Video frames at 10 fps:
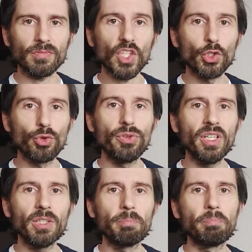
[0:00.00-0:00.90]
to
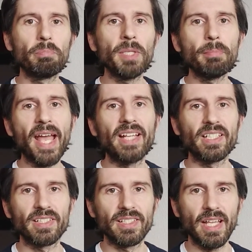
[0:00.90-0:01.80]
really be mad
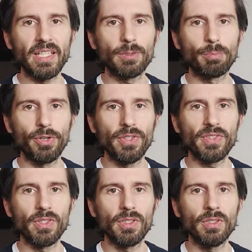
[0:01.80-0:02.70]
at that
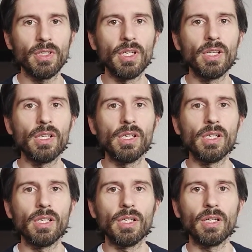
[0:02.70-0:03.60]
person
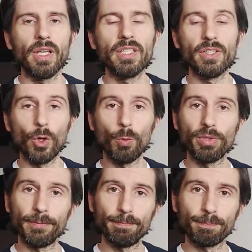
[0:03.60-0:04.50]
in the
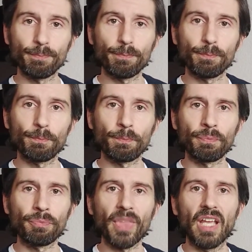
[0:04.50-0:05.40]
open.
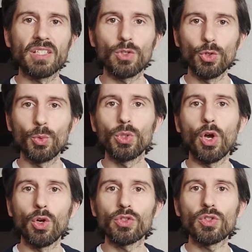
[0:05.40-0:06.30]
So you would
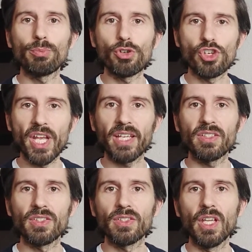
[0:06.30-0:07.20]
also
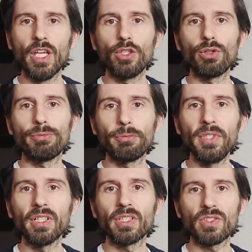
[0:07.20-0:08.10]
project your
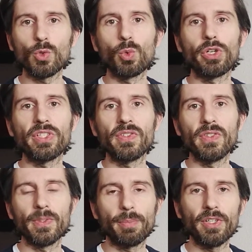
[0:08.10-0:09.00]
feelings towards
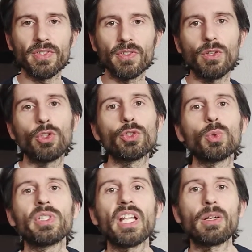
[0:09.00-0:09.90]
this person
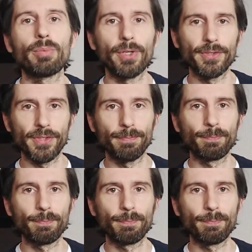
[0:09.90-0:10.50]
onto another person.